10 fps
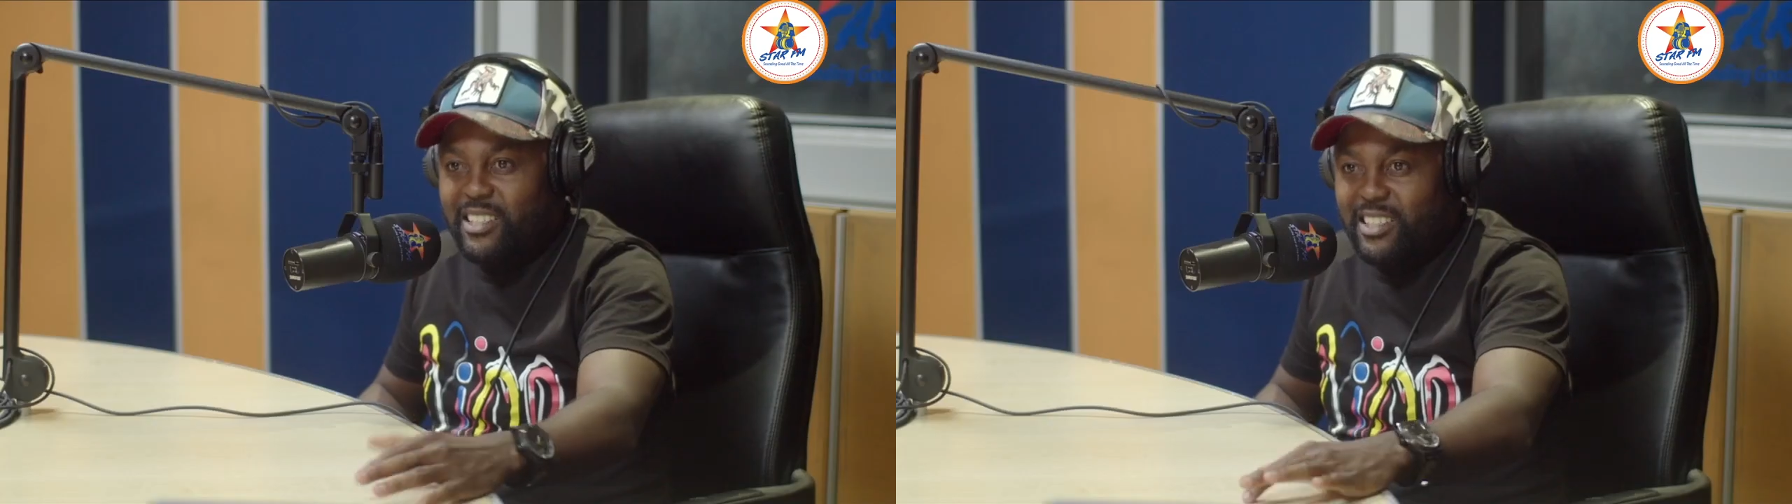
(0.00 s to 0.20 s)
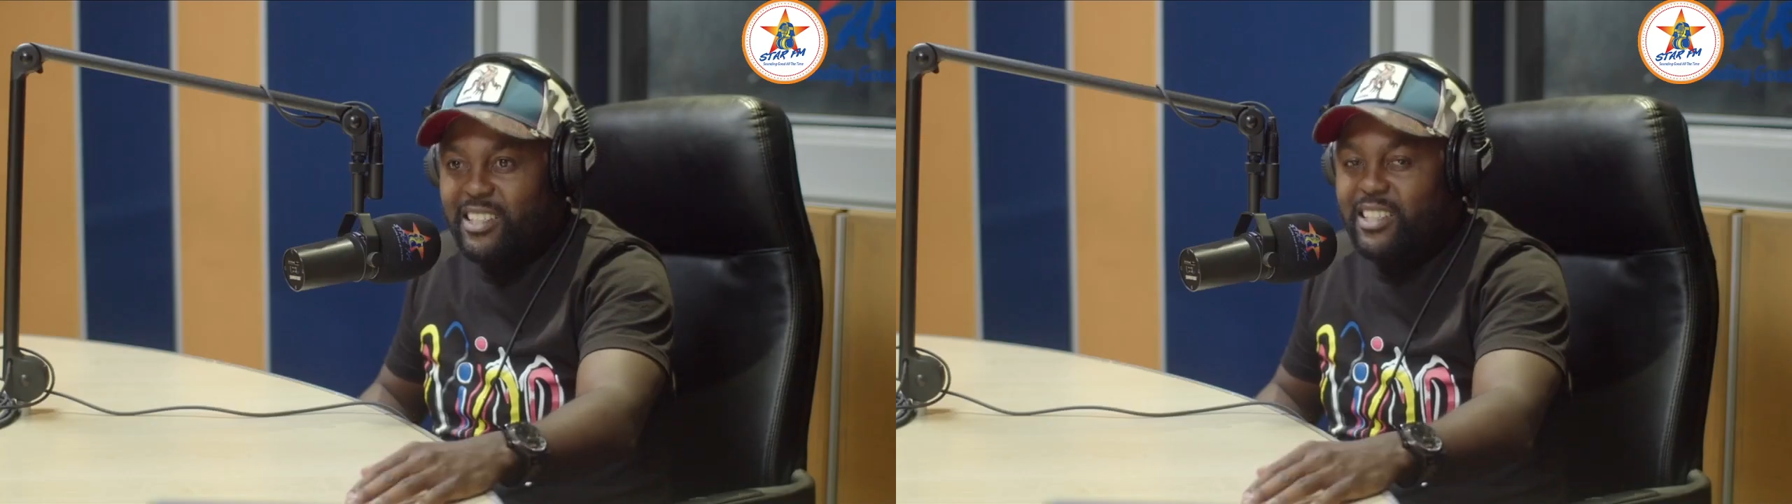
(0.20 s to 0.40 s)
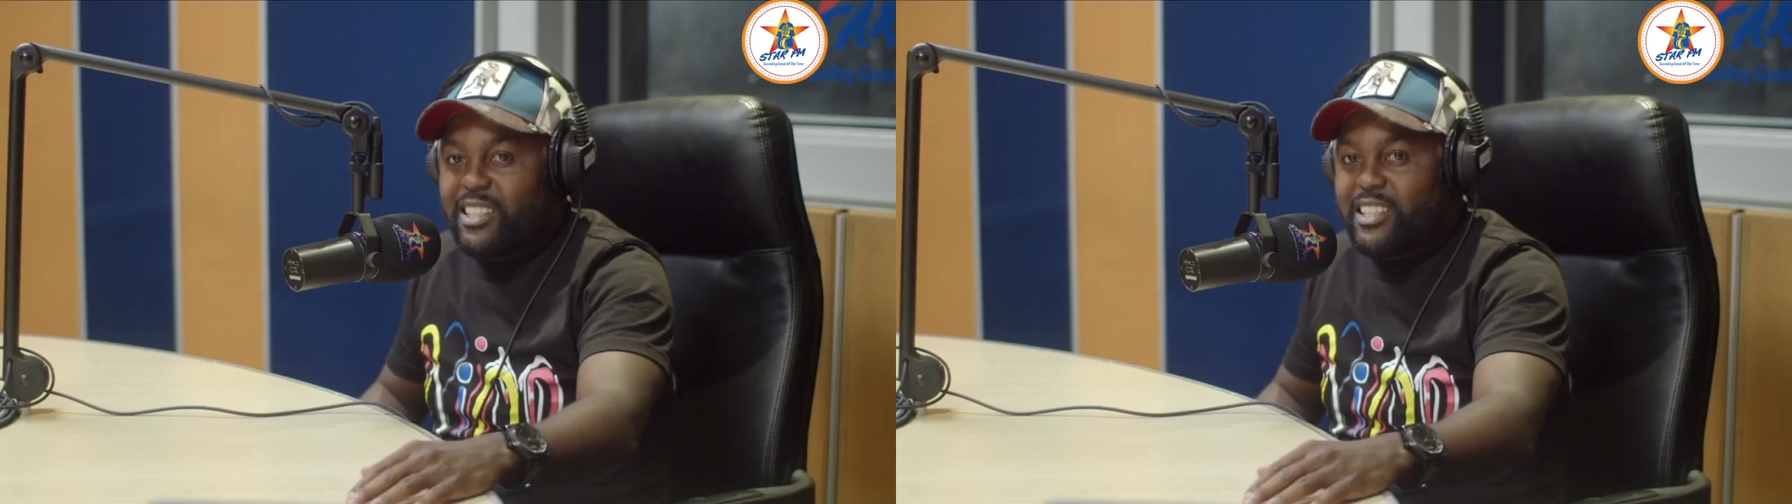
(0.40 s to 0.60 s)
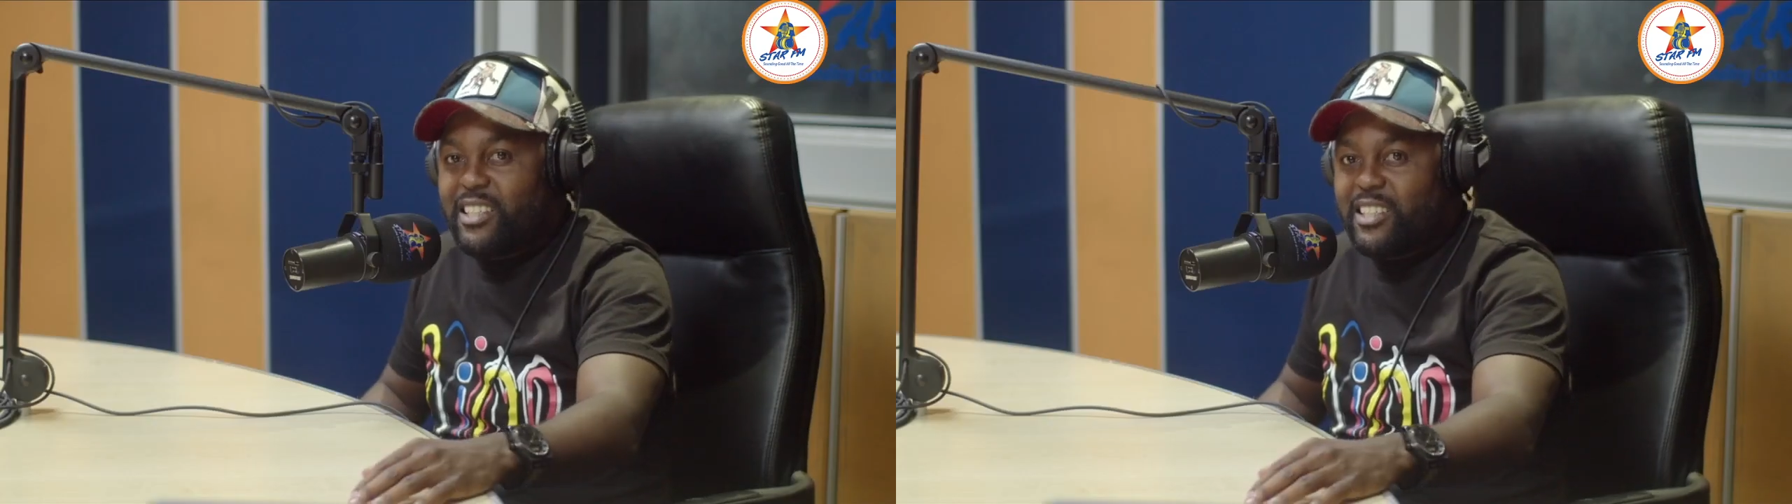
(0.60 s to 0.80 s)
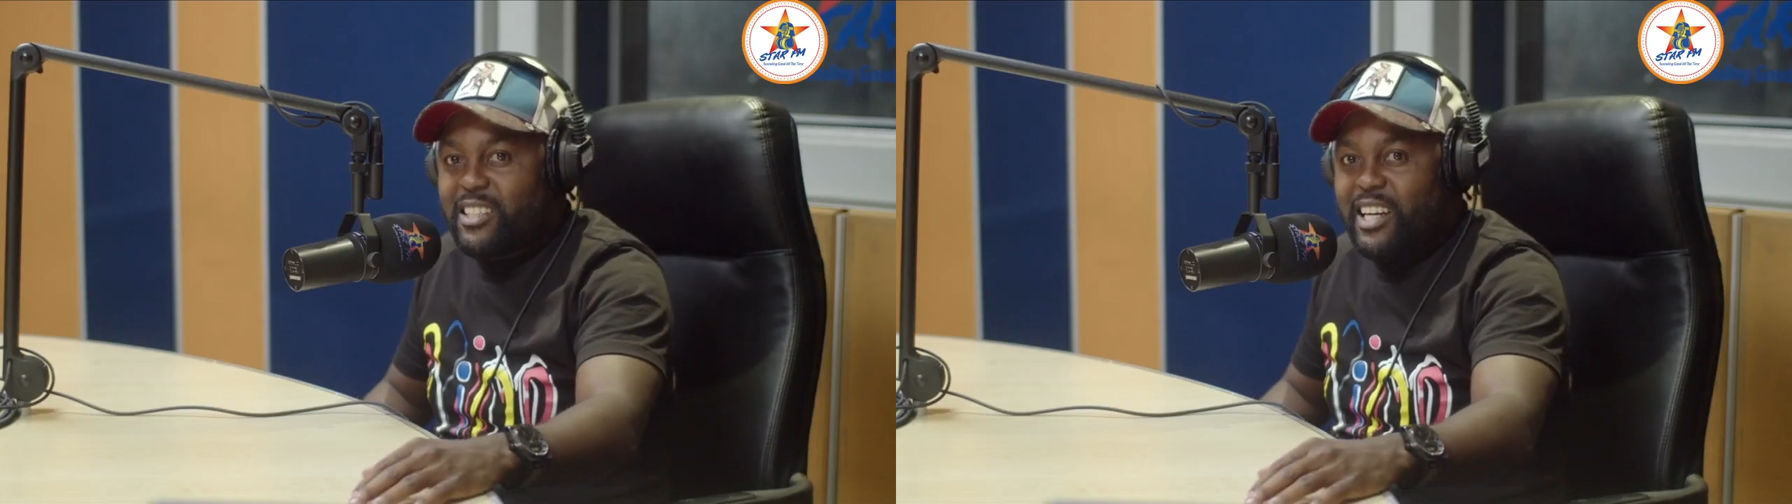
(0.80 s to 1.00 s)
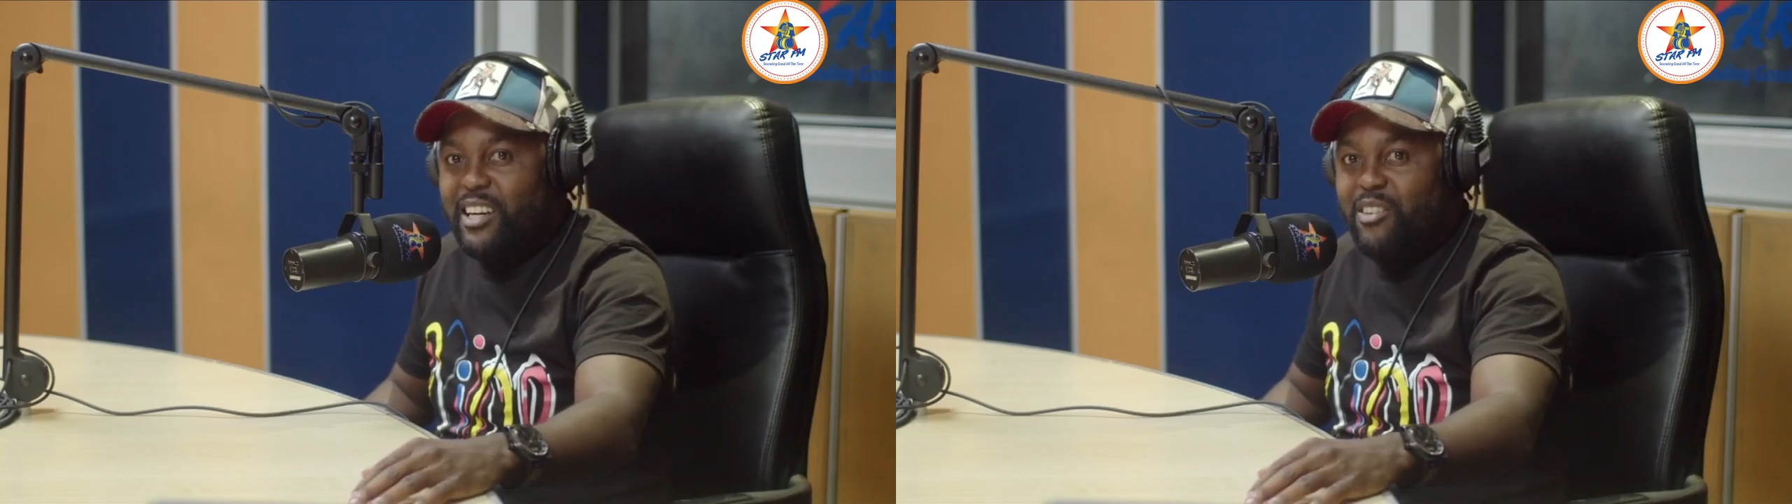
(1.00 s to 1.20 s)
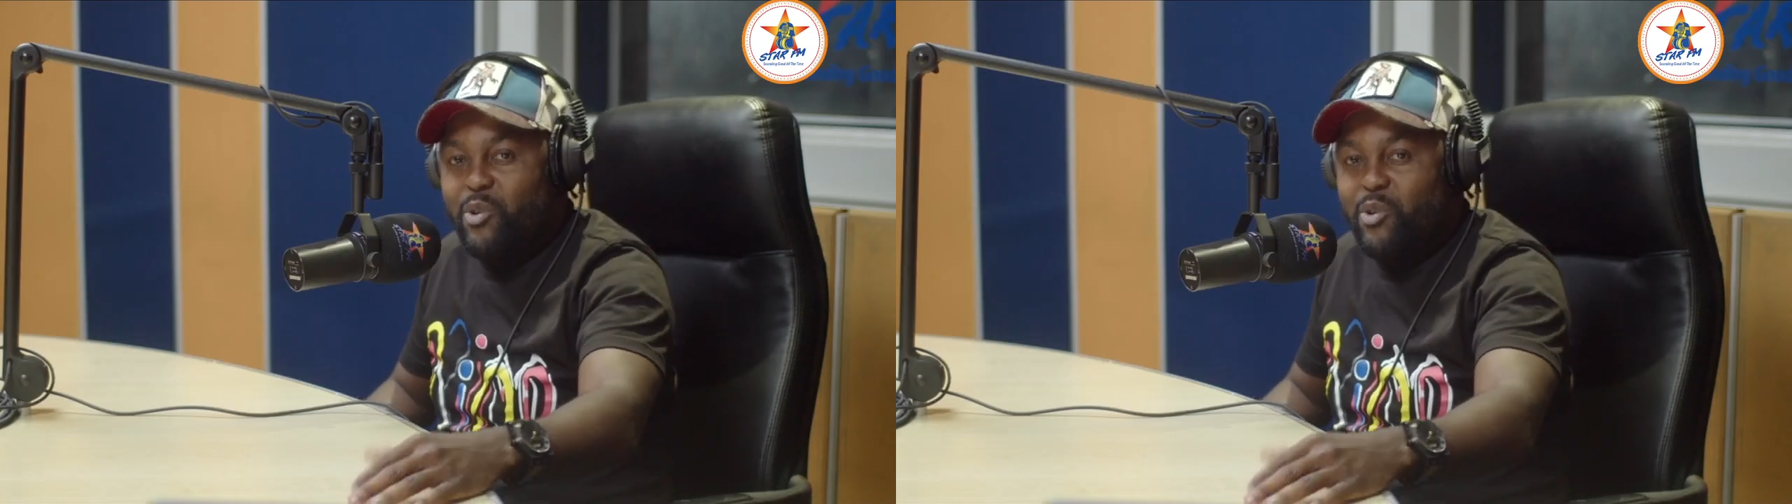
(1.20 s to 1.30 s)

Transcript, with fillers: Mm-hmm. Uh, yeah,